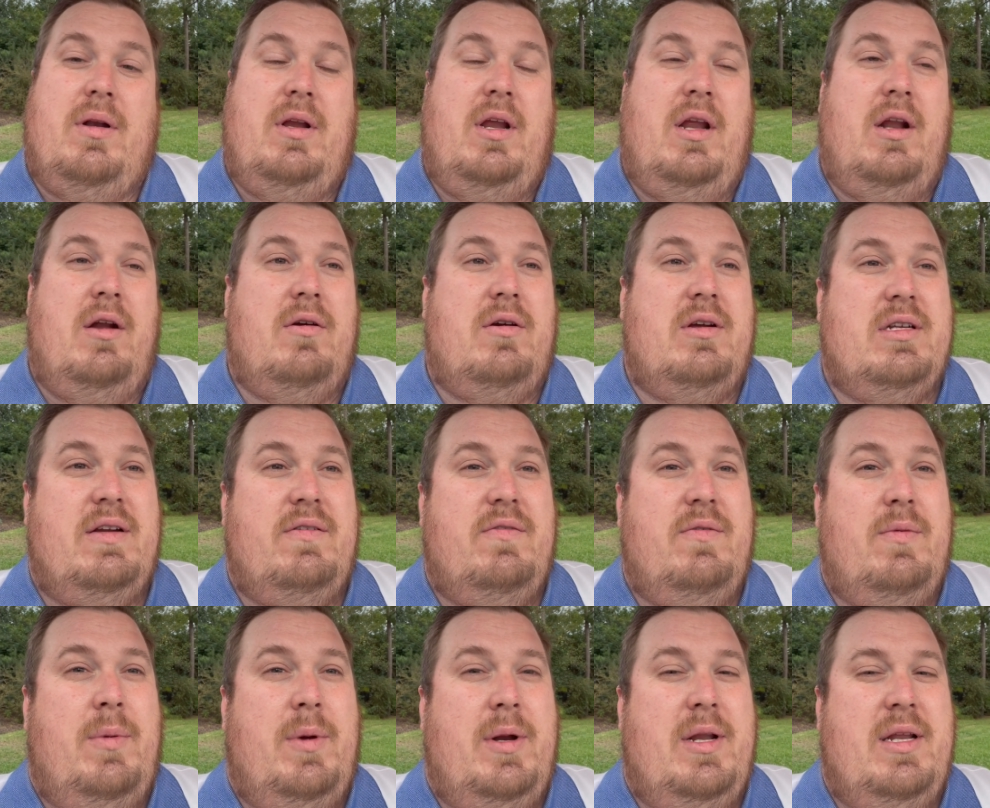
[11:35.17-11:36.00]
you know, because
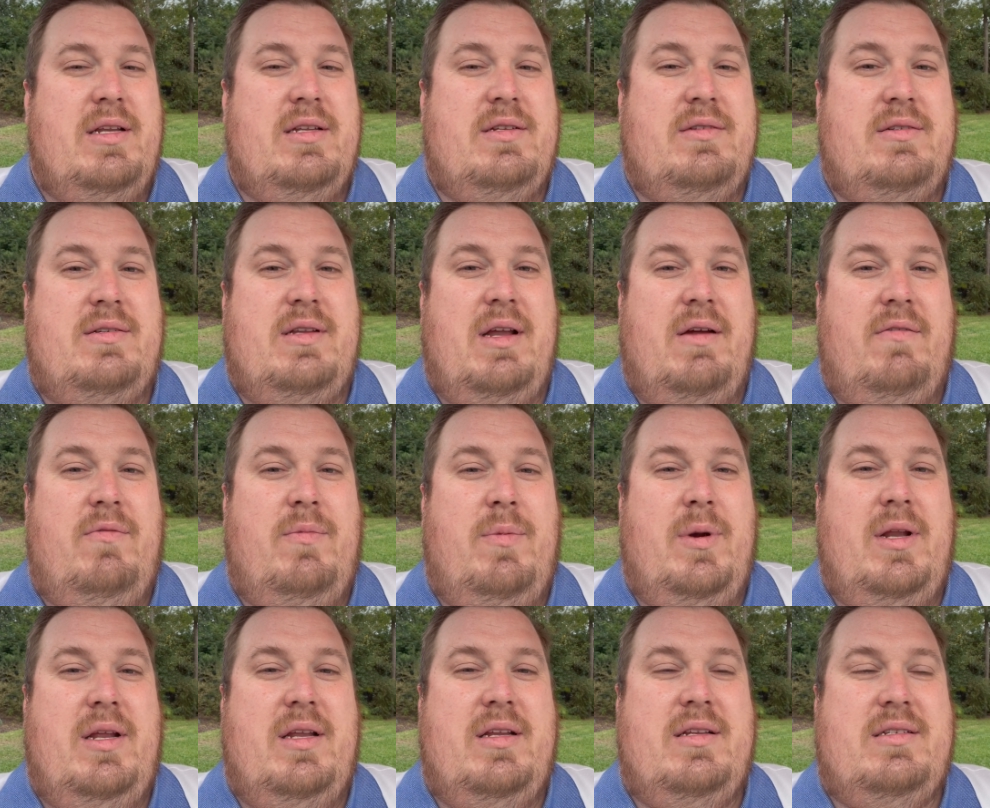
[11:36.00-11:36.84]

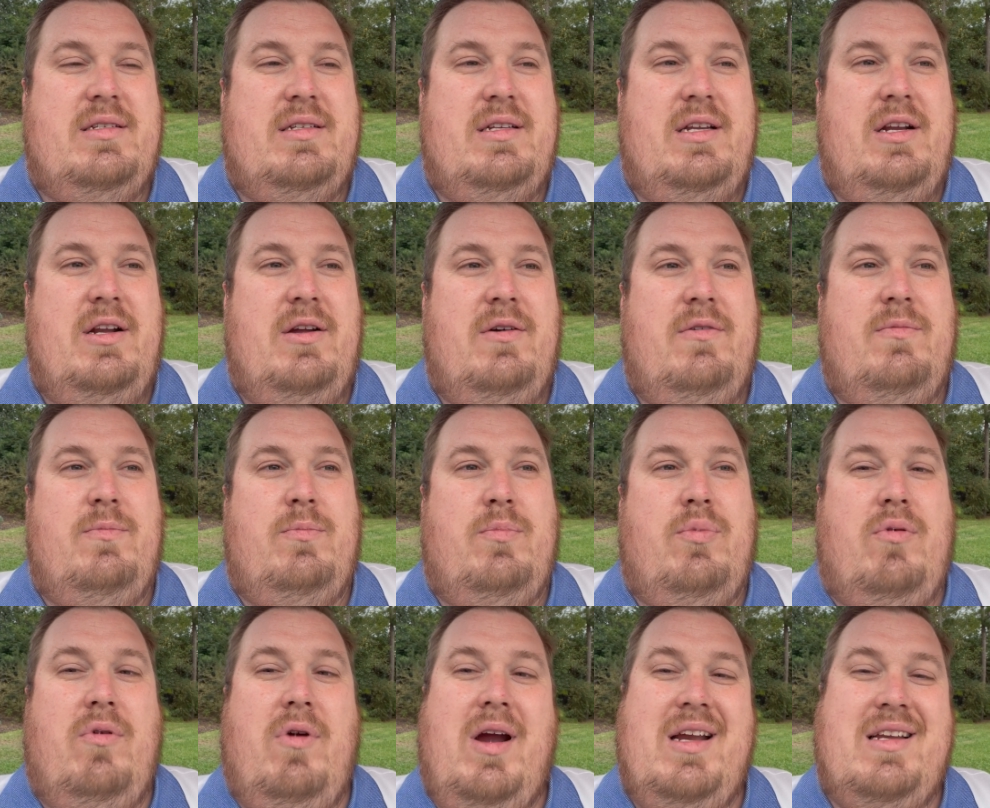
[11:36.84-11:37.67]
everybody's, you know,
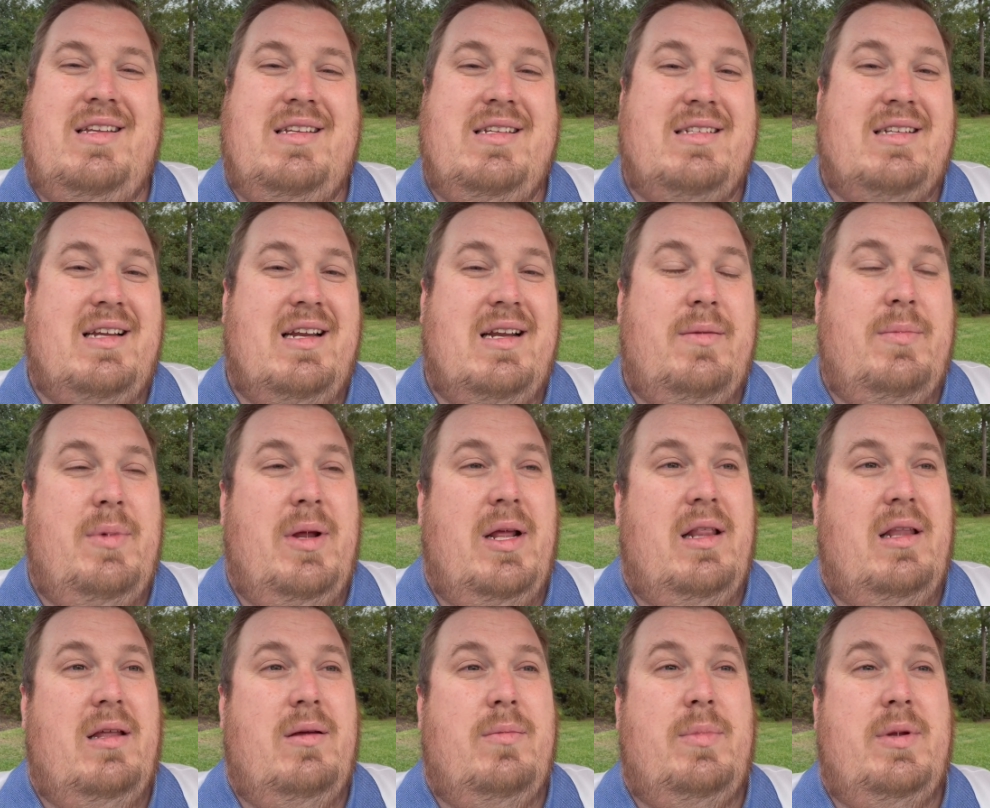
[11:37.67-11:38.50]
price is going to be a
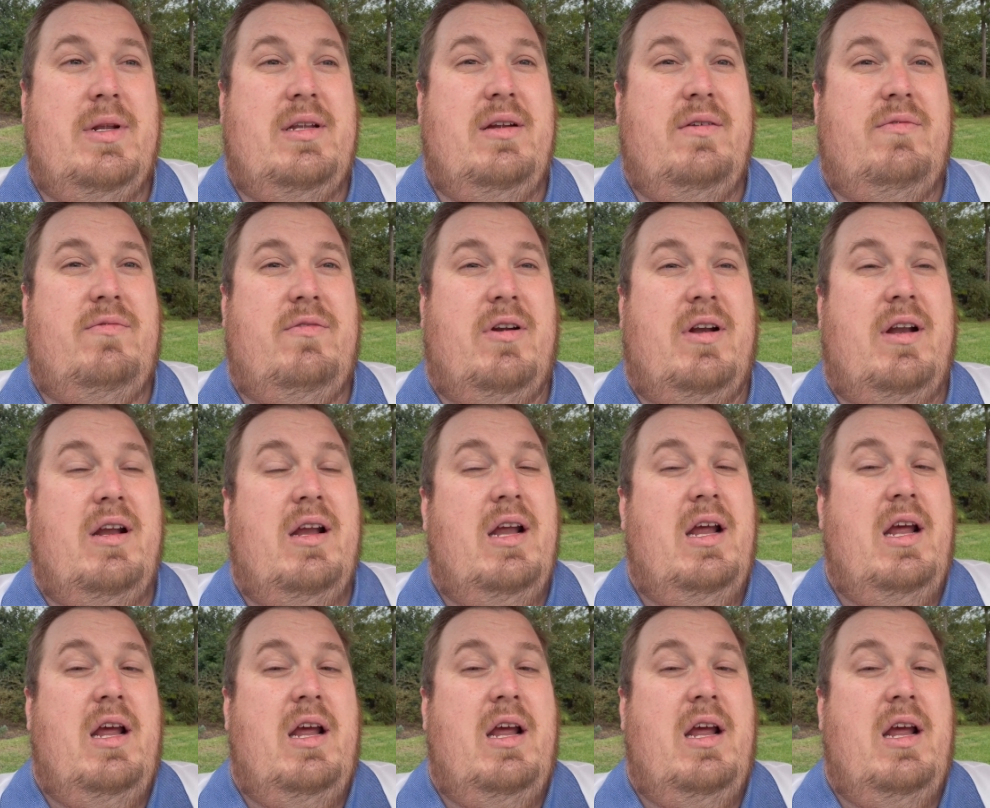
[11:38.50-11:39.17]
little bit different.